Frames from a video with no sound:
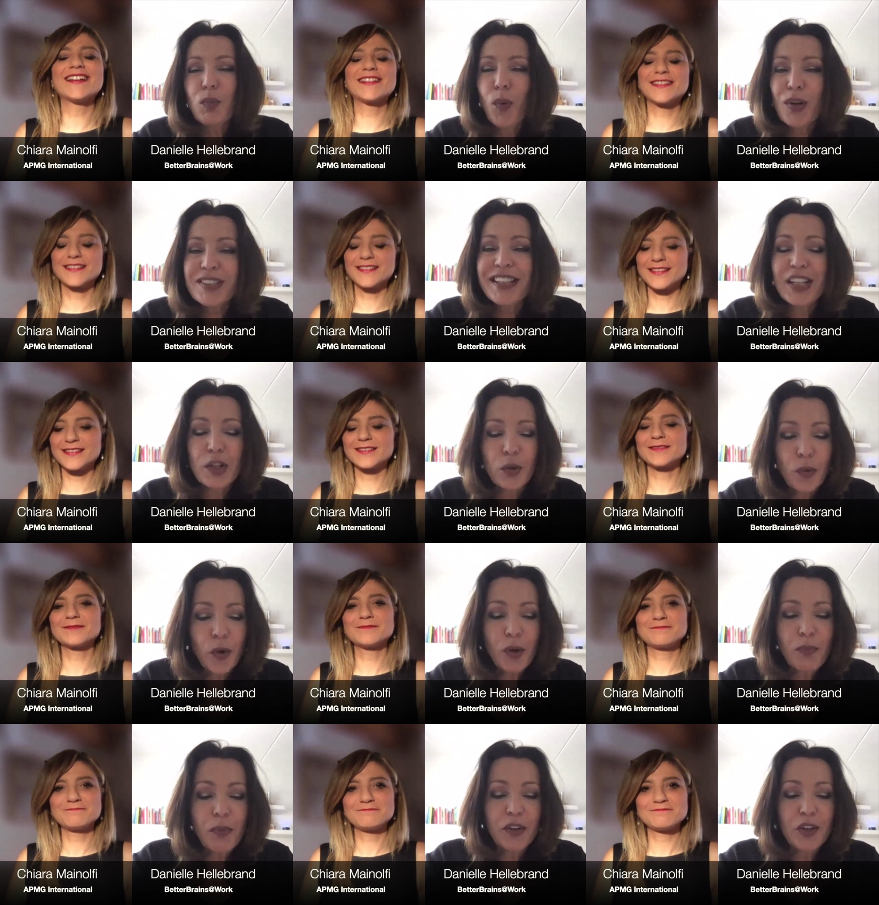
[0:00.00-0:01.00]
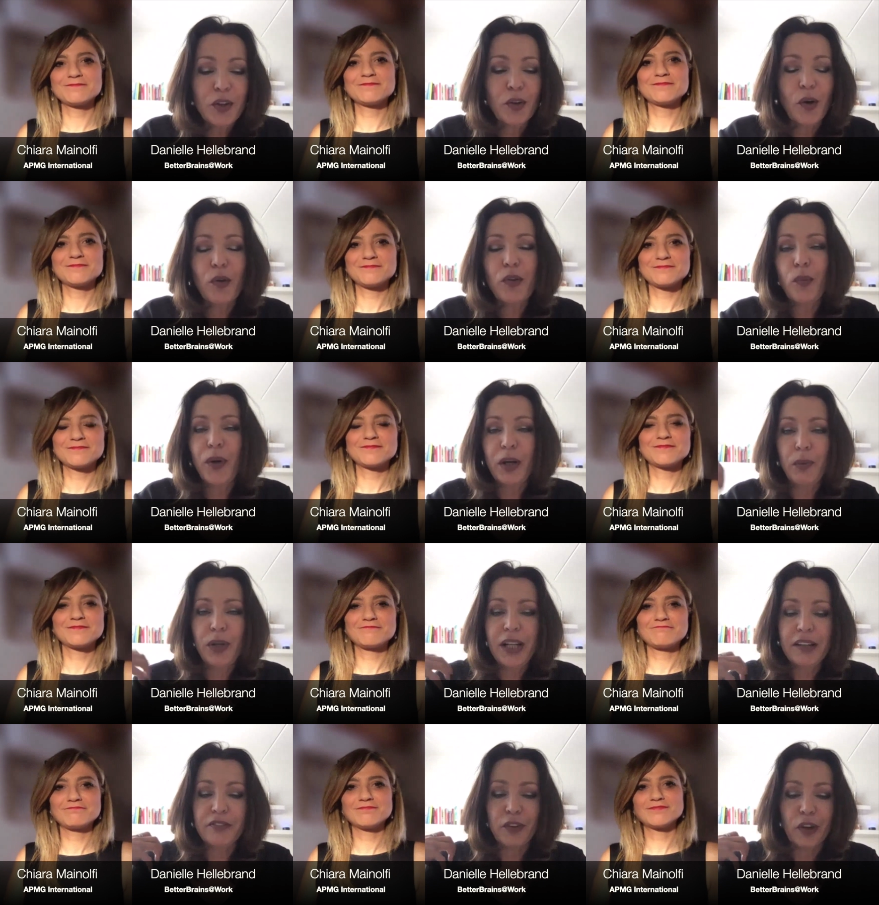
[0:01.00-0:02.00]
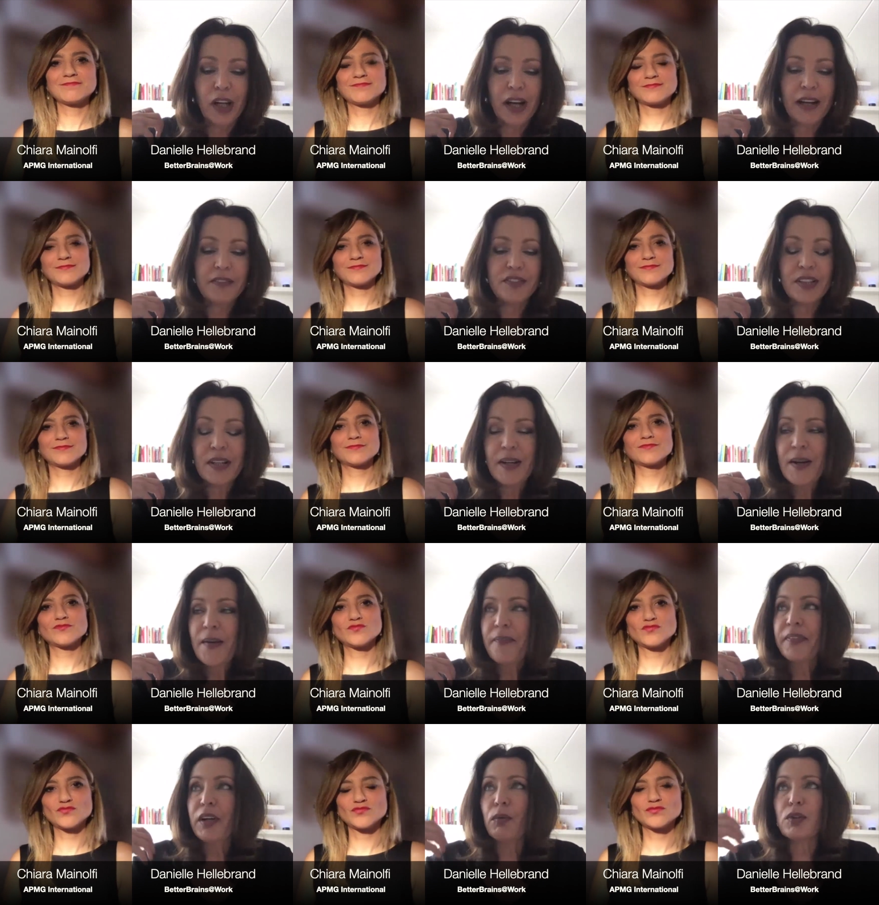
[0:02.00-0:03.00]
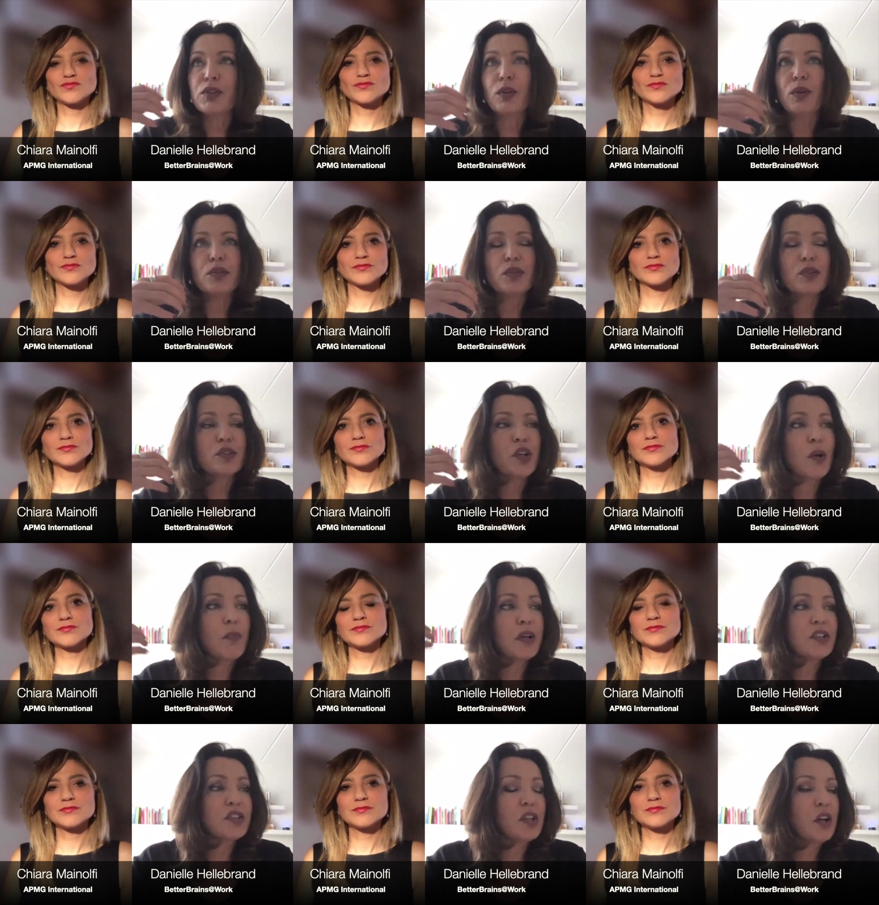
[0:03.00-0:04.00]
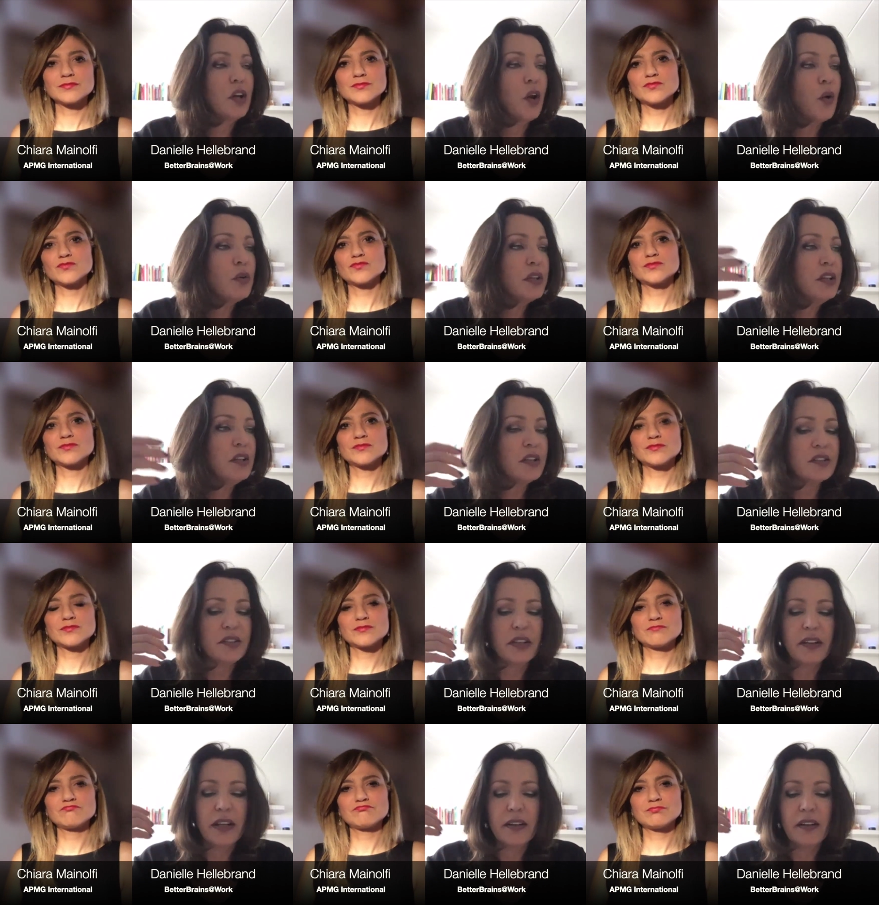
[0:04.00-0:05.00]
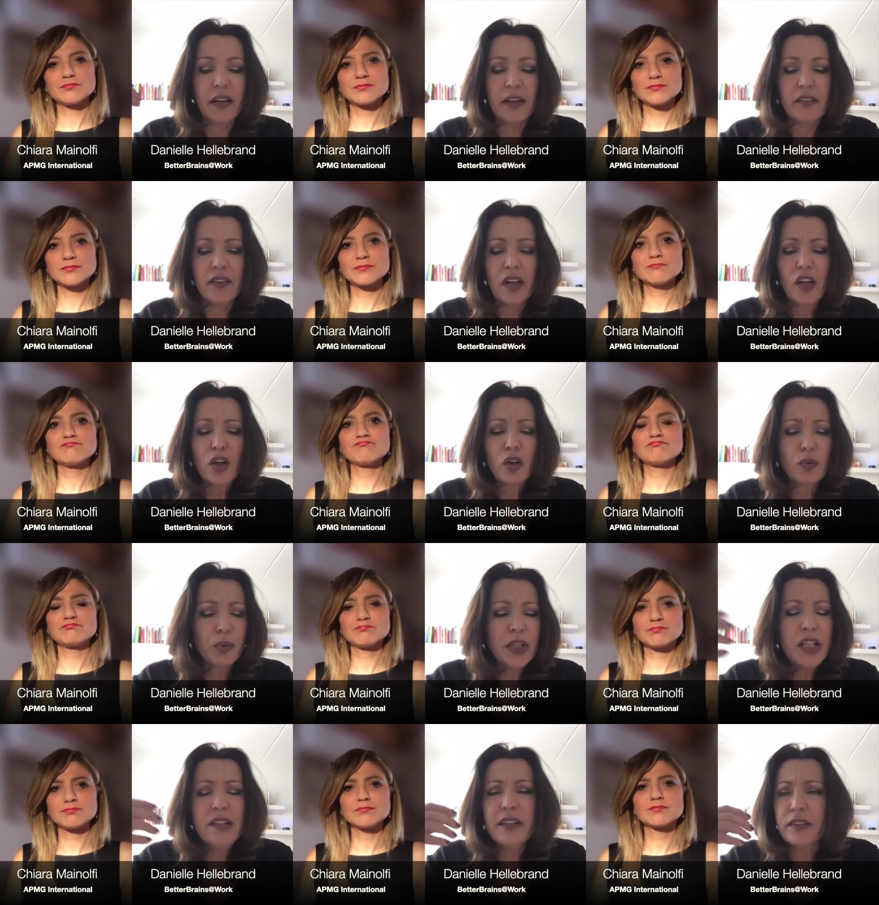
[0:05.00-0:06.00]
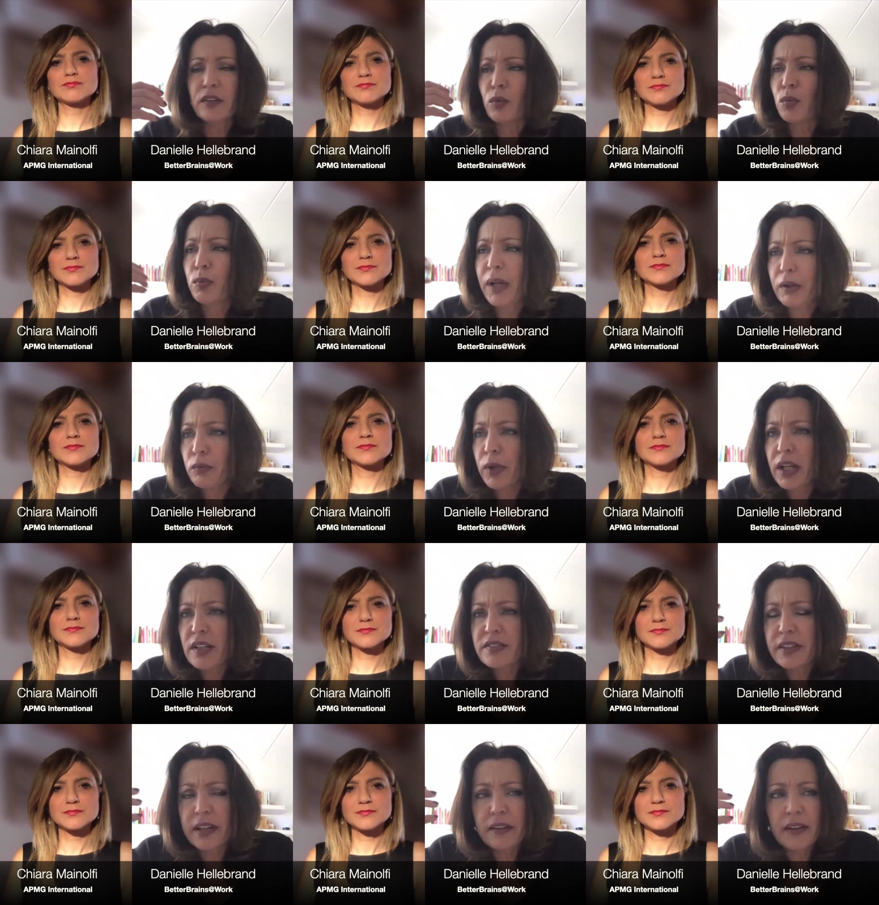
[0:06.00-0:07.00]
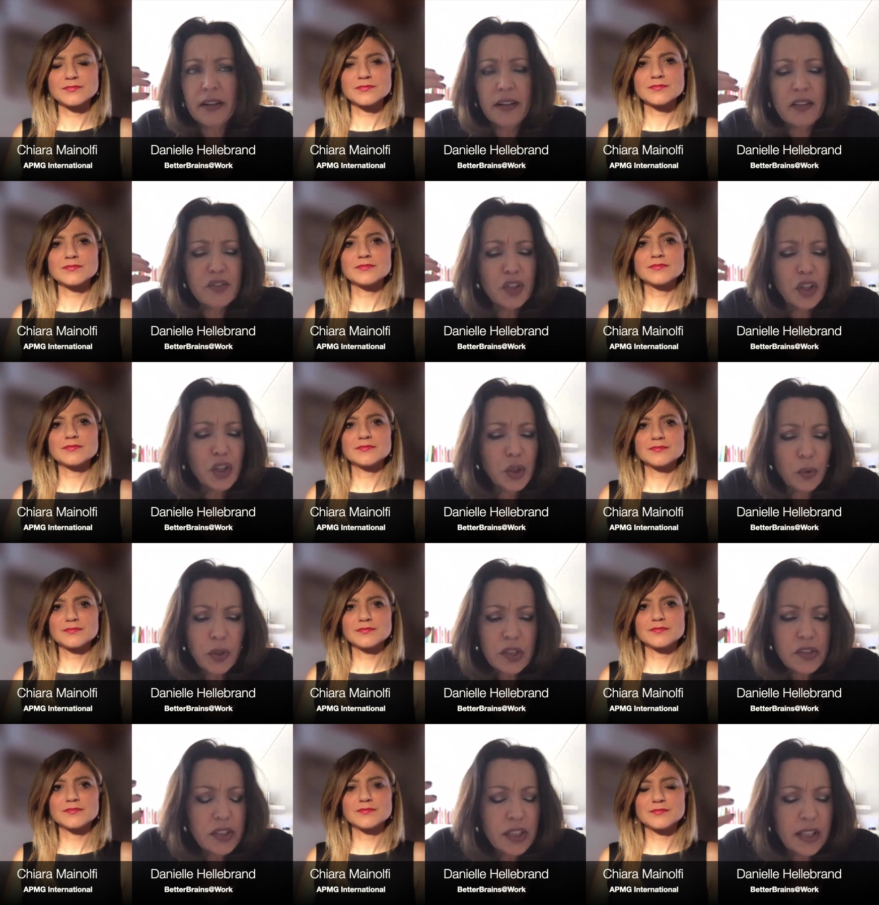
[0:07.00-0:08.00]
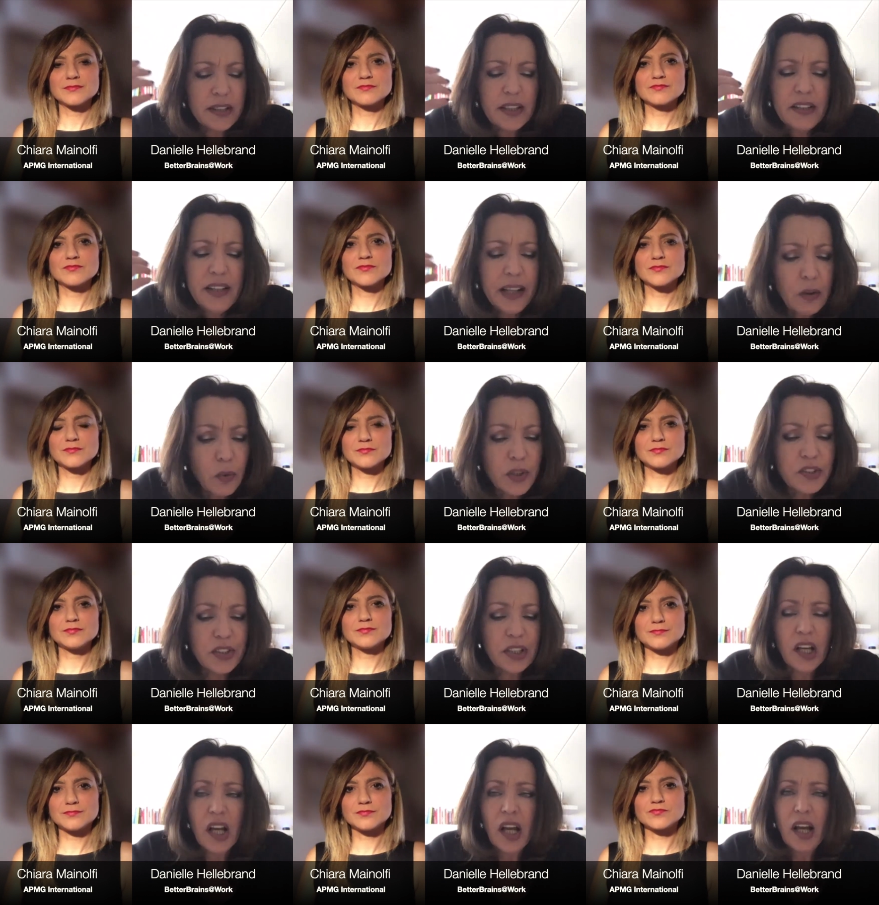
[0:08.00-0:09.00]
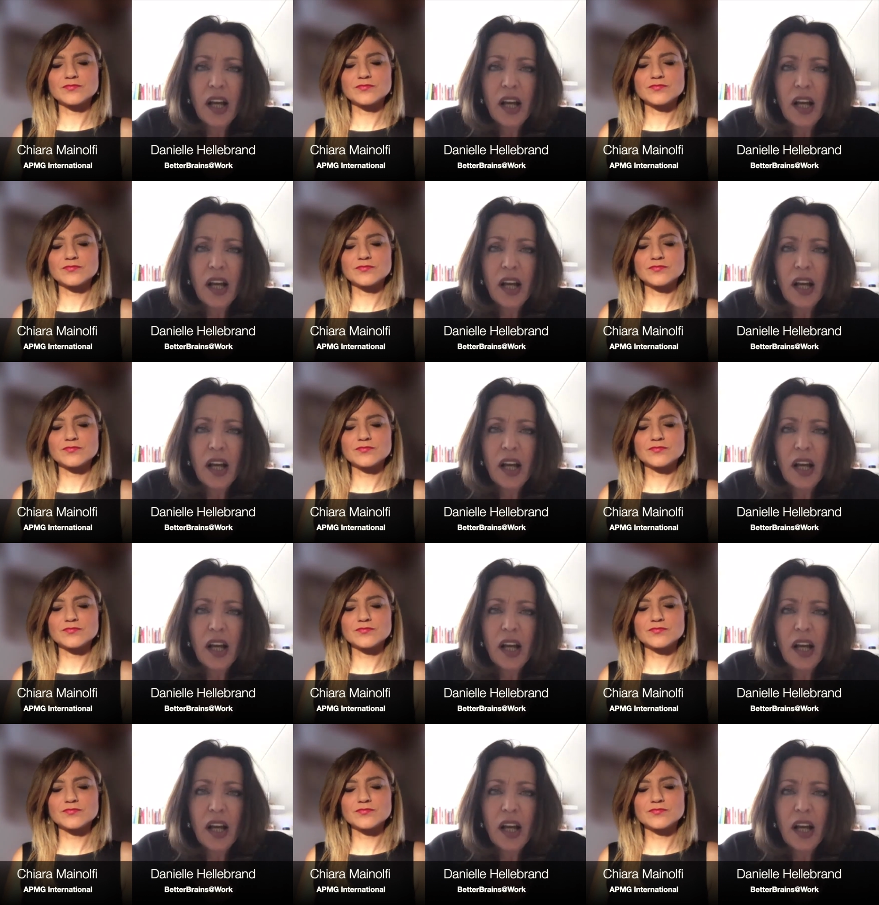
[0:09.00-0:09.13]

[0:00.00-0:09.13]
Speaker 1: Was it normal, you know, the way we lived our lives? There was also so much loneliness and greed and a rat race and insecurity and inequity.